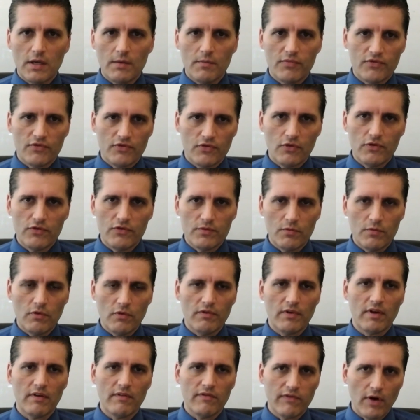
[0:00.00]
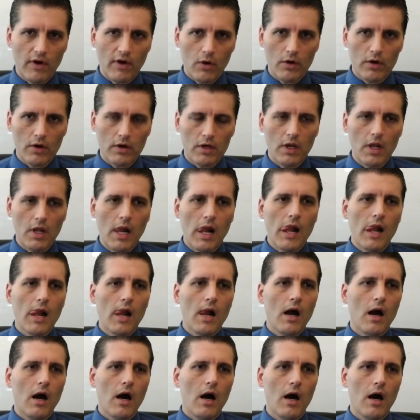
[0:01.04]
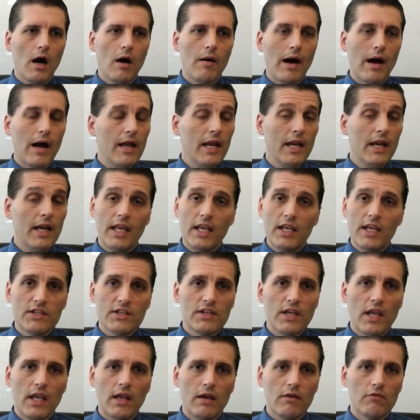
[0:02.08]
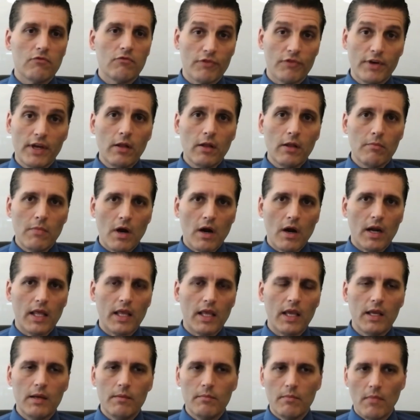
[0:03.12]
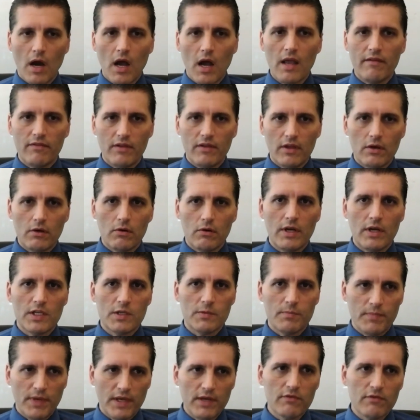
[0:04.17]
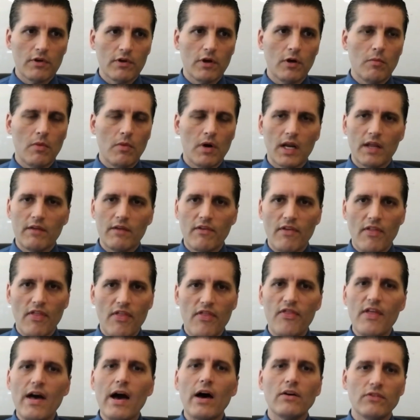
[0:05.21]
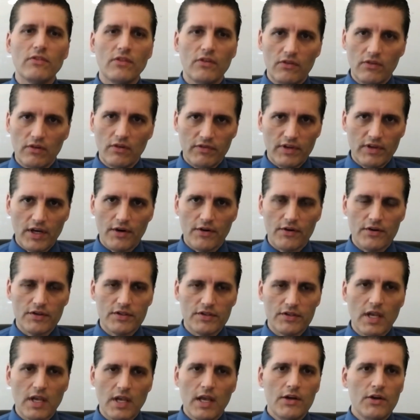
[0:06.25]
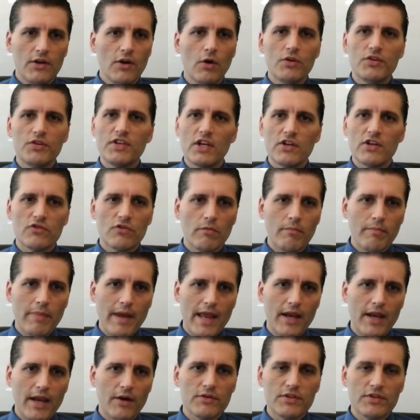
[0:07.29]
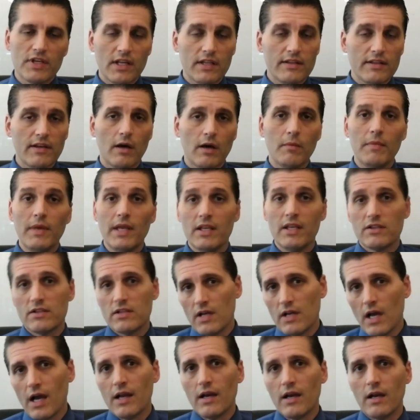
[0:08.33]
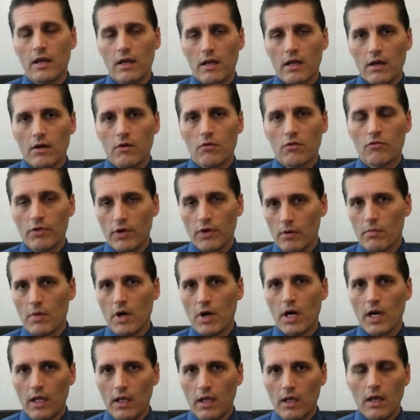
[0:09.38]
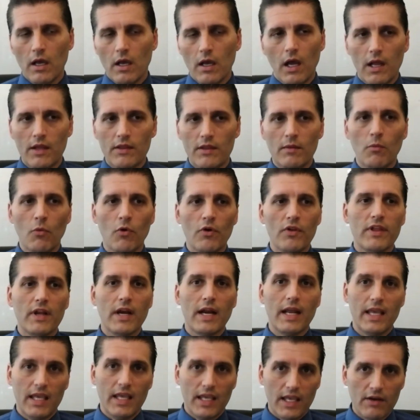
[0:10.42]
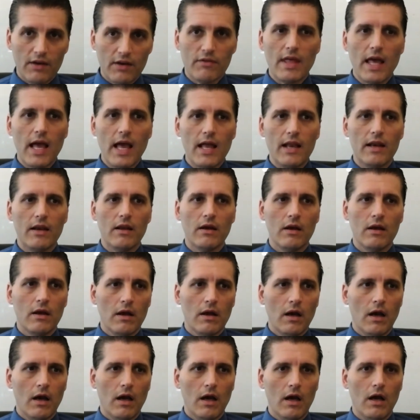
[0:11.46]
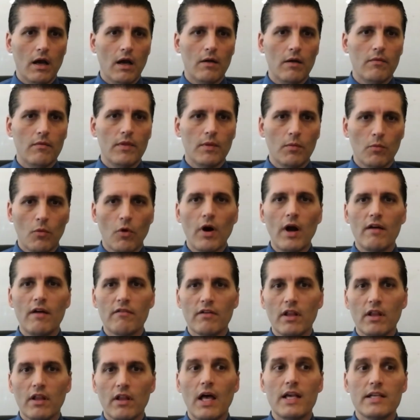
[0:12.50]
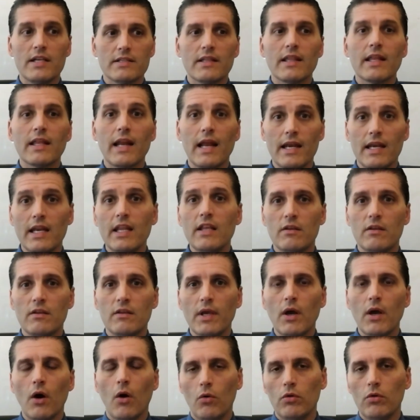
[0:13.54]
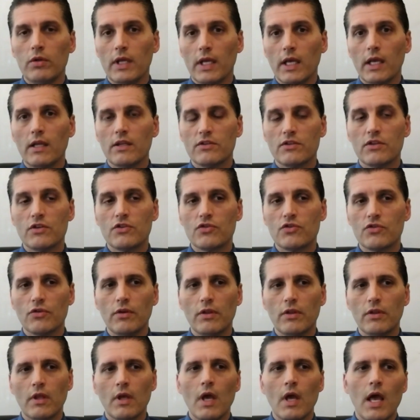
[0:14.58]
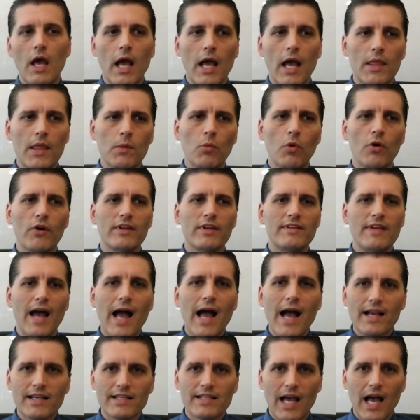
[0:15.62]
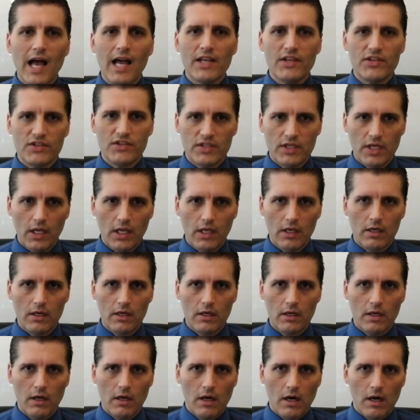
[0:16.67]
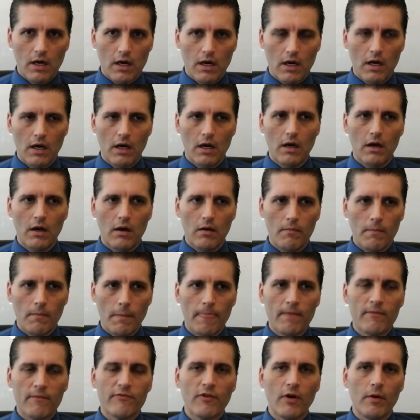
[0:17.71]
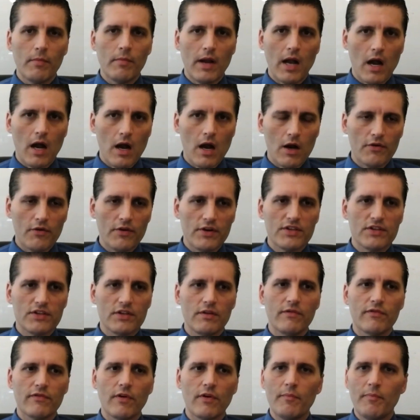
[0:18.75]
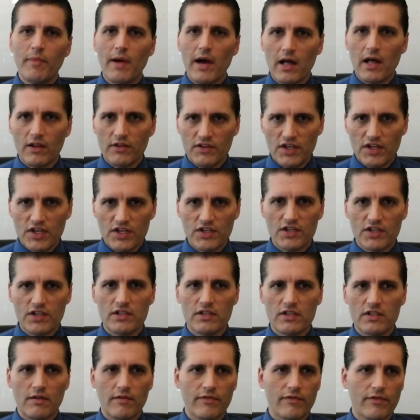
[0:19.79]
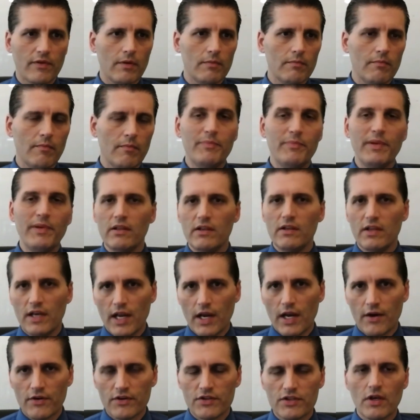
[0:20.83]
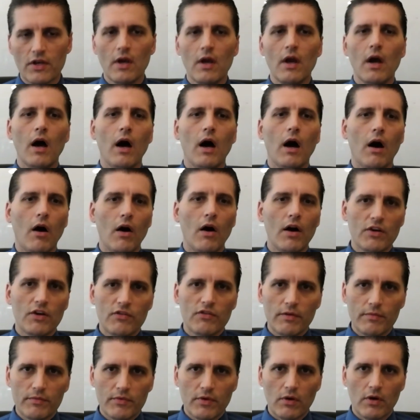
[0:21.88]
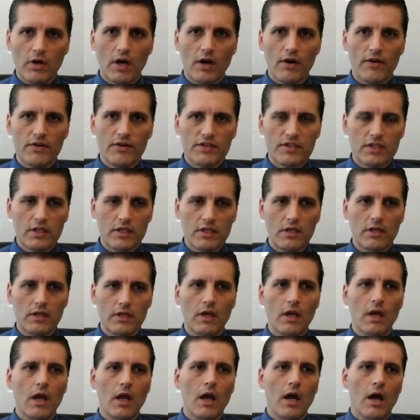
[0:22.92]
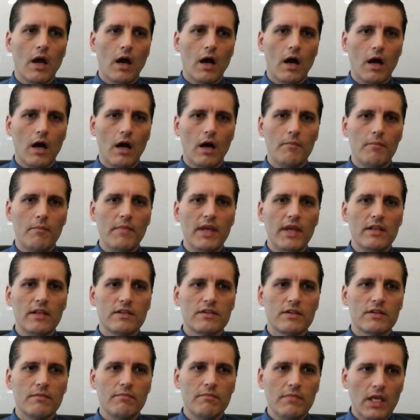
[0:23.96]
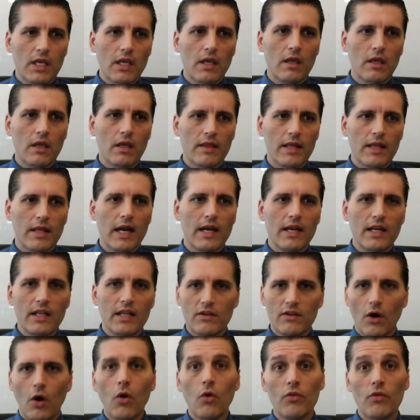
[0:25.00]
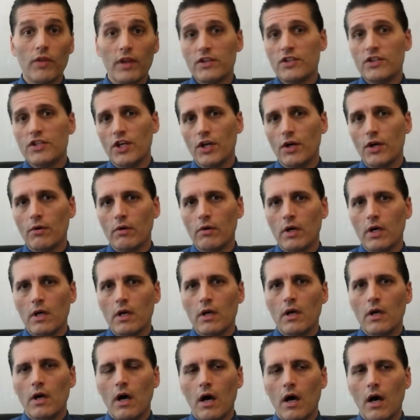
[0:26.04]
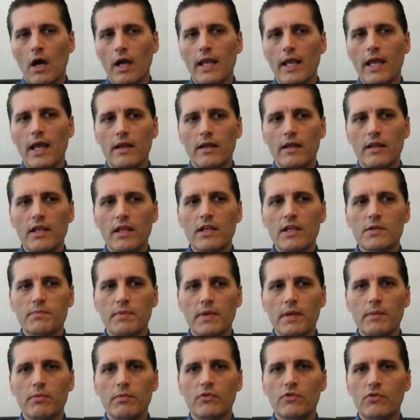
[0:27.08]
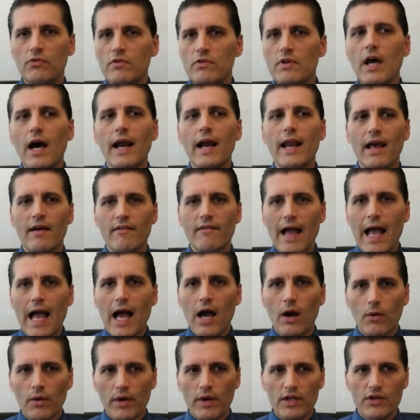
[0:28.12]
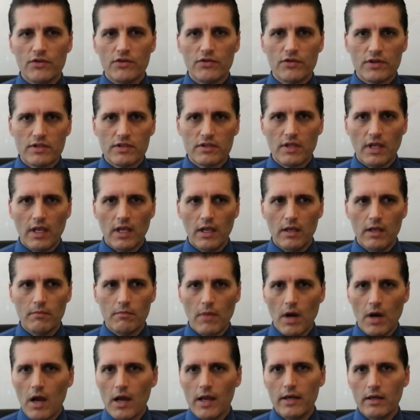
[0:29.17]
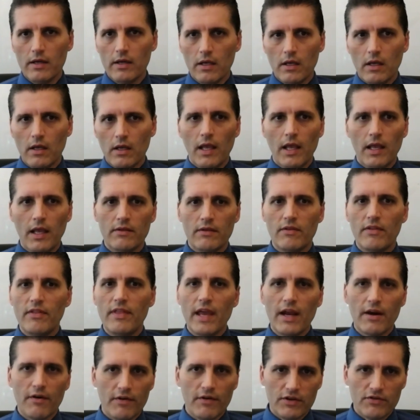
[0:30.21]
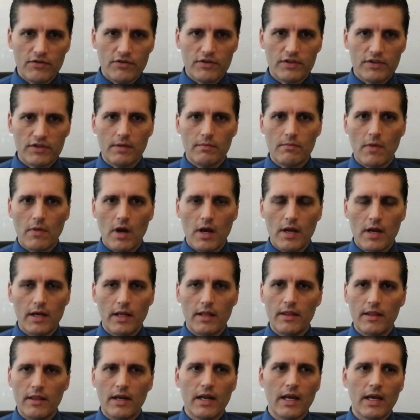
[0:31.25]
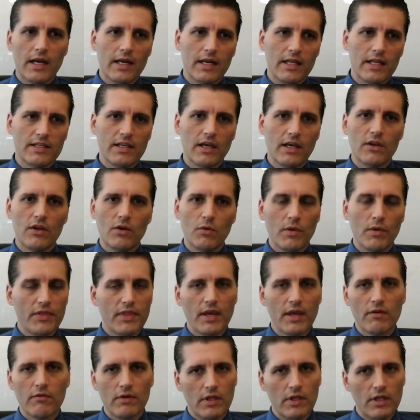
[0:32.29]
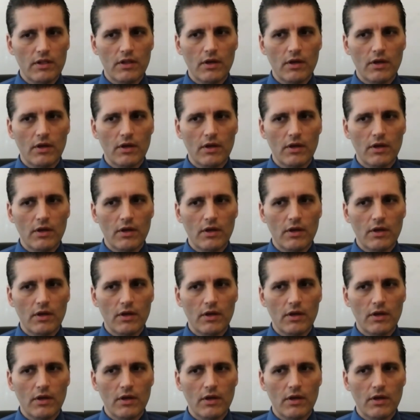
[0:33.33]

improves moving forward. Uh, it is real money in my view. It's been real money for thousands of years. No central banker is going to tell me it's not real money. And the more that I hear that, uh, the more I realize that I need to be holding it. It's the truth. And the more attacks I see um, from Congress and from politicians and from billionaires on cryptocurrency uh, means to me that I need to hold it too. Again, these people do not have our interests in mind. It's their interest in mind, and they're not going to tell you what they're really